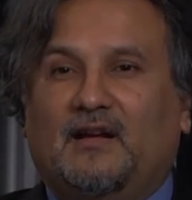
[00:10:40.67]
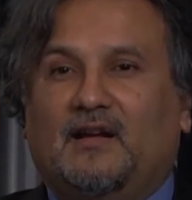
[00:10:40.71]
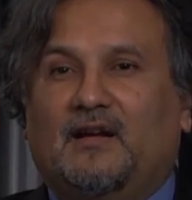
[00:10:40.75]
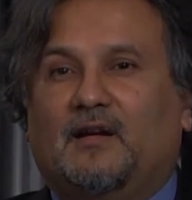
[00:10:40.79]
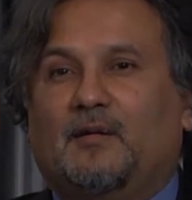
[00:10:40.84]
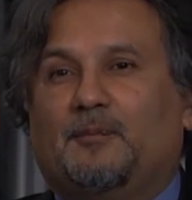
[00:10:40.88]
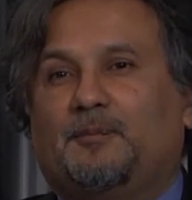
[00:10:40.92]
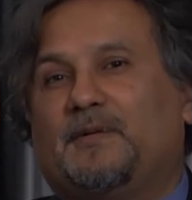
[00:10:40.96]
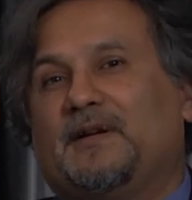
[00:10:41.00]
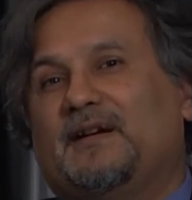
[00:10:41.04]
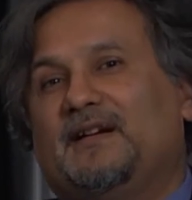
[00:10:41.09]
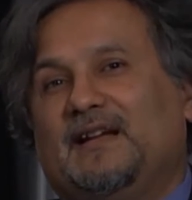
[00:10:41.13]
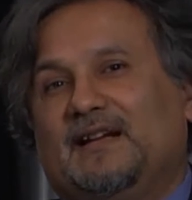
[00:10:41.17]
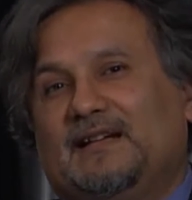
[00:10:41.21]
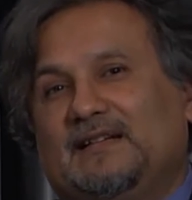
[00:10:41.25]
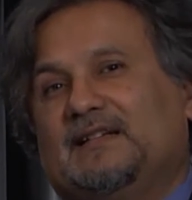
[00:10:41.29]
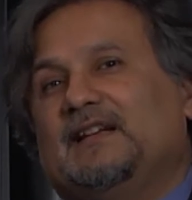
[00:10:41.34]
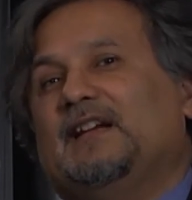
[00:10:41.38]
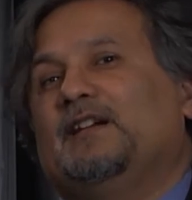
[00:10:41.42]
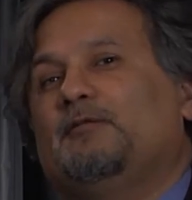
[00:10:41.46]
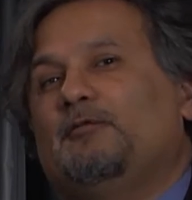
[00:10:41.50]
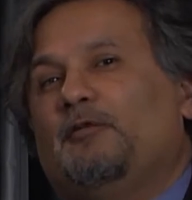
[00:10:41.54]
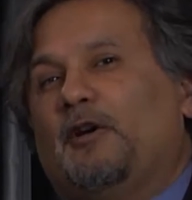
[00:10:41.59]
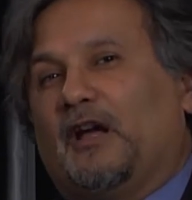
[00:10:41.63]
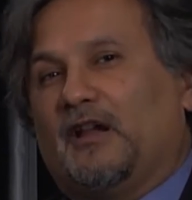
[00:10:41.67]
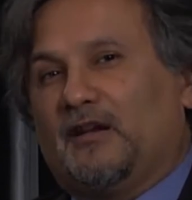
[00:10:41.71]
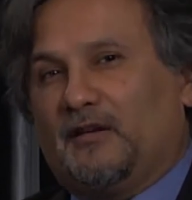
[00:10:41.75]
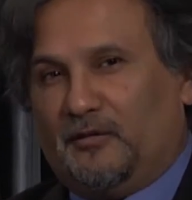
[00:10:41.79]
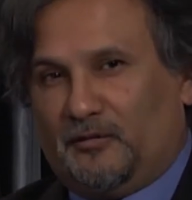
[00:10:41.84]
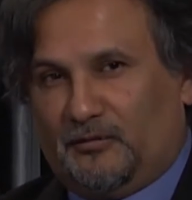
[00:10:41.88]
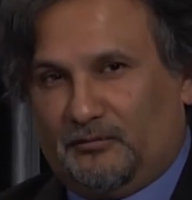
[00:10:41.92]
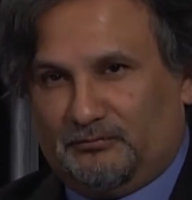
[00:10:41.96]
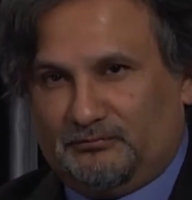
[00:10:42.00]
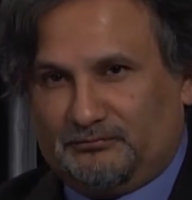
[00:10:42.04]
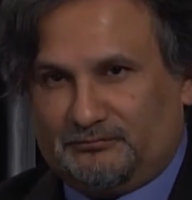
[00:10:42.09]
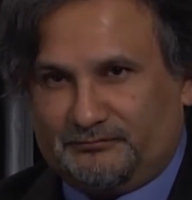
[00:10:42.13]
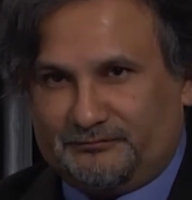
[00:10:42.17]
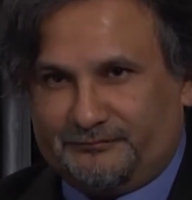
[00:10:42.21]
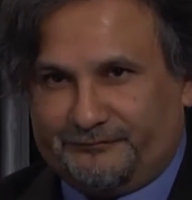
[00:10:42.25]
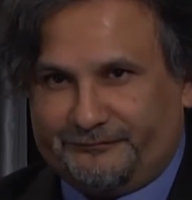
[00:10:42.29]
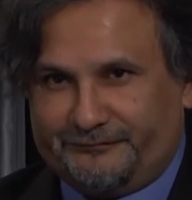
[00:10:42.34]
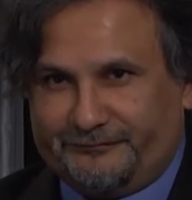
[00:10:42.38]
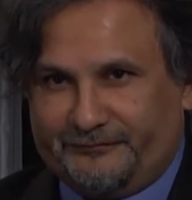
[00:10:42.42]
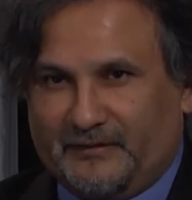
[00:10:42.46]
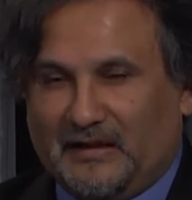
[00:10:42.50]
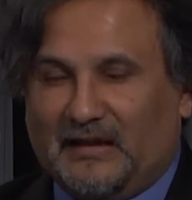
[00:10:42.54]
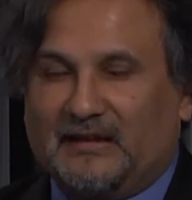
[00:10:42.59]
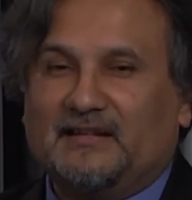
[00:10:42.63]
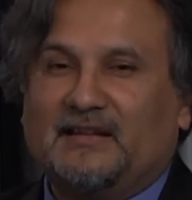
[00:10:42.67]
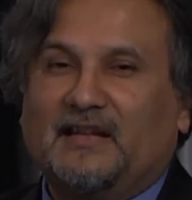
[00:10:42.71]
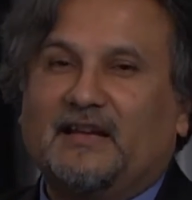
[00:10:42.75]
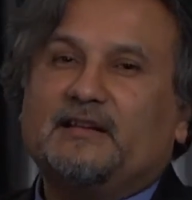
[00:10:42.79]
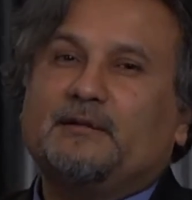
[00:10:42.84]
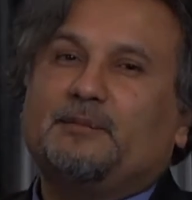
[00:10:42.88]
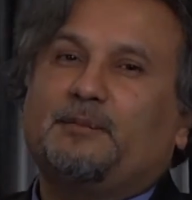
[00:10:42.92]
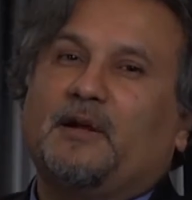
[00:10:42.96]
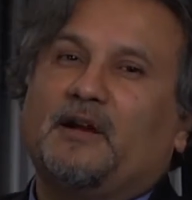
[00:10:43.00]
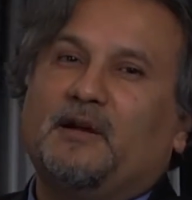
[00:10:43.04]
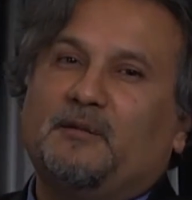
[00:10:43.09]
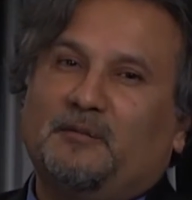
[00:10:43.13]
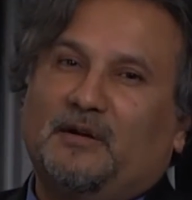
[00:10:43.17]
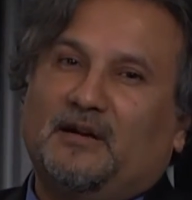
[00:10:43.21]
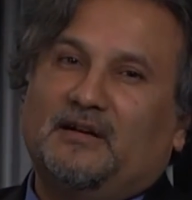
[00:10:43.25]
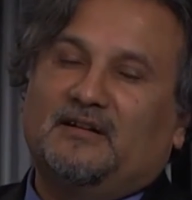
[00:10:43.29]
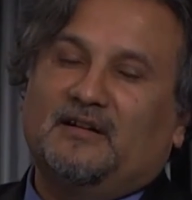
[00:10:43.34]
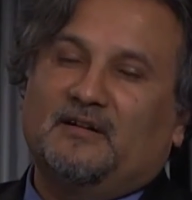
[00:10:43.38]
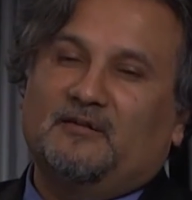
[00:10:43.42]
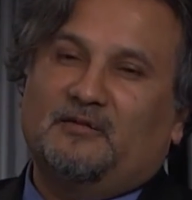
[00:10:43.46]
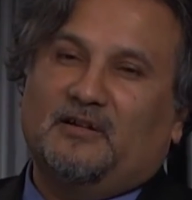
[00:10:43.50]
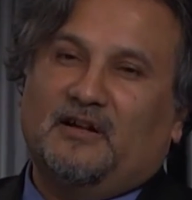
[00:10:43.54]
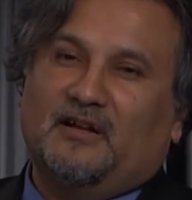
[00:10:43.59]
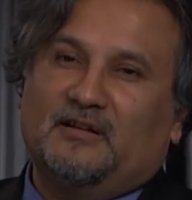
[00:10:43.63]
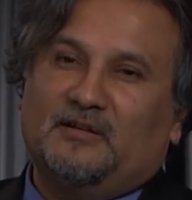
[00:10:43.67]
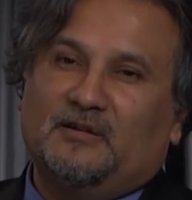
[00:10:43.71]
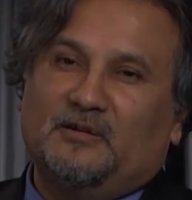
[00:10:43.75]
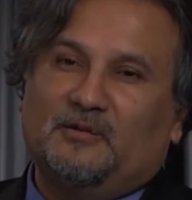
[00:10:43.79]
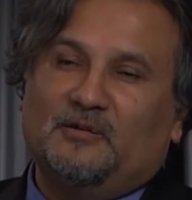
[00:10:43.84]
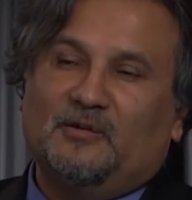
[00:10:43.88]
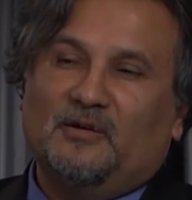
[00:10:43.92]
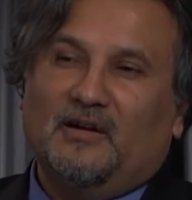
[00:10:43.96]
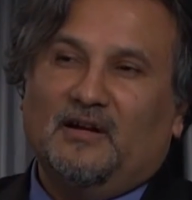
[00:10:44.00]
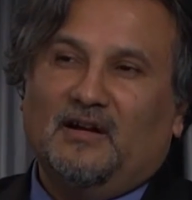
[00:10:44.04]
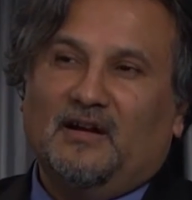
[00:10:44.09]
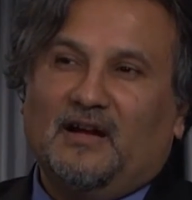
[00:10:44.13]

a predicted value and the experimental value,